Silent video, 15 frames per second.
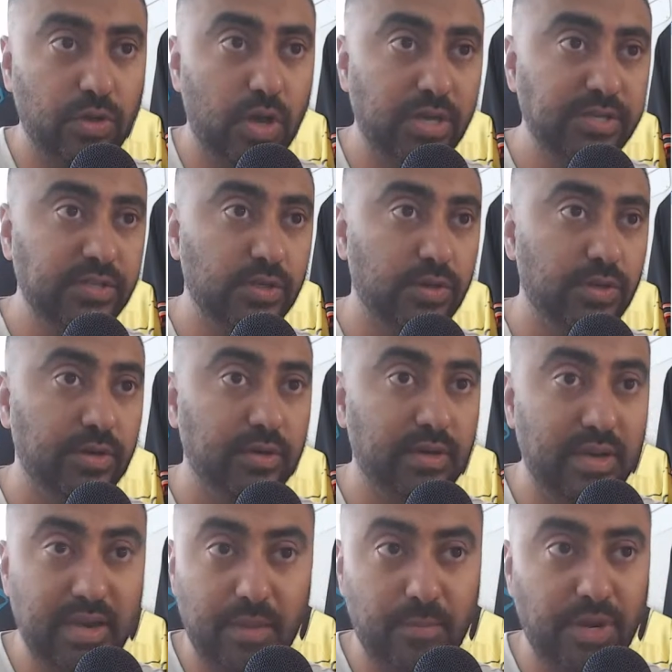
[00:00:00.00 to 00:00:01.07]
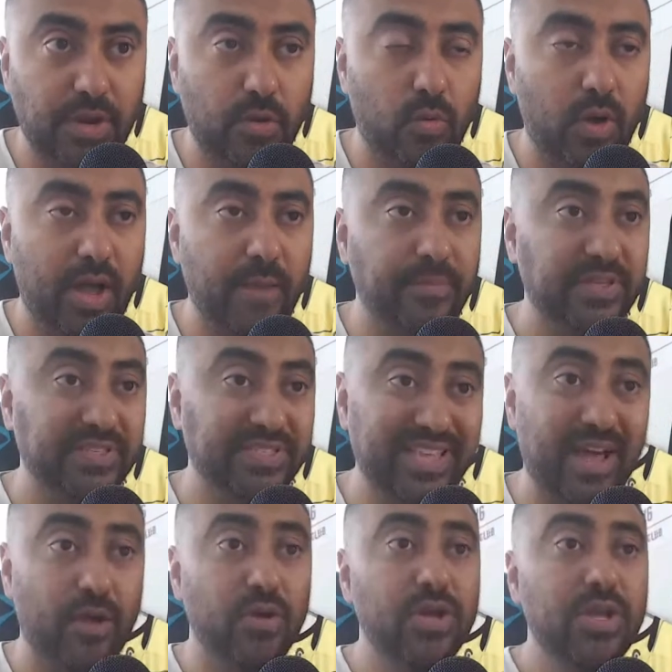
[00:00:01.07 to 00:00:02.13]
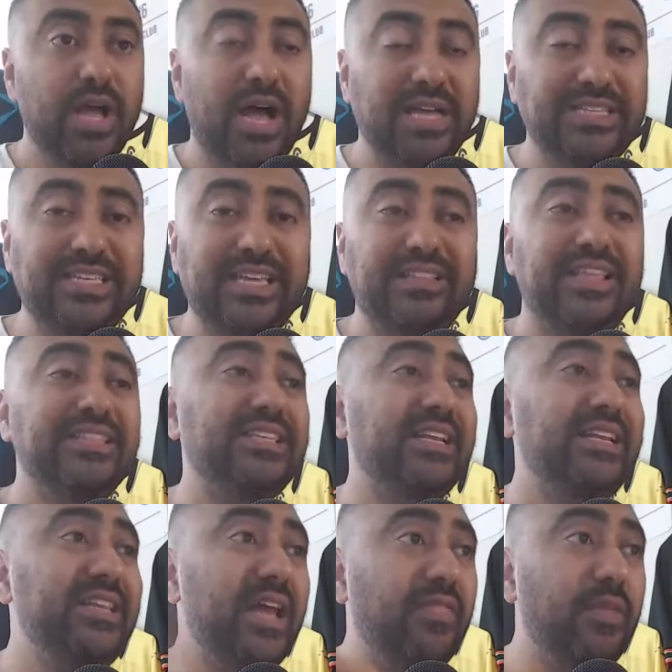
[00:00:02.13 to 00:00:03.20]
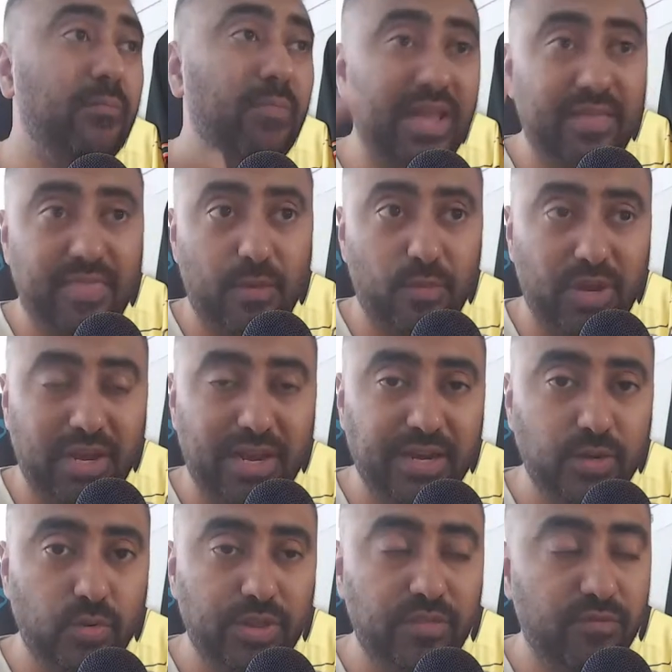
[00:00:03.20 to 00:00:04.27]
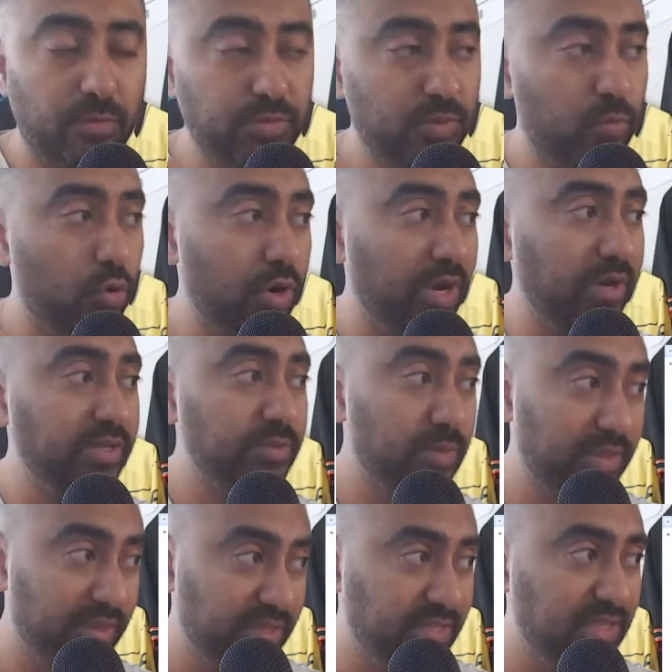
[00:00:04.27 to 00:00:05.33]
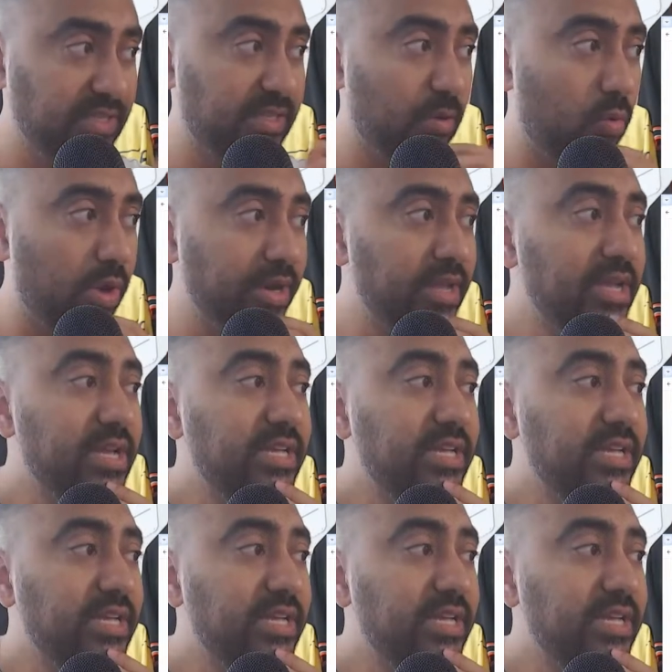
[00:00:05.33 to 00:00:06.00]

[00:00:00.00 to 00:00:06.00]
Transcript: guys, so let me know what happens. Now, I said there's another player that we're linked with from Sporting Lisbon. This is the one.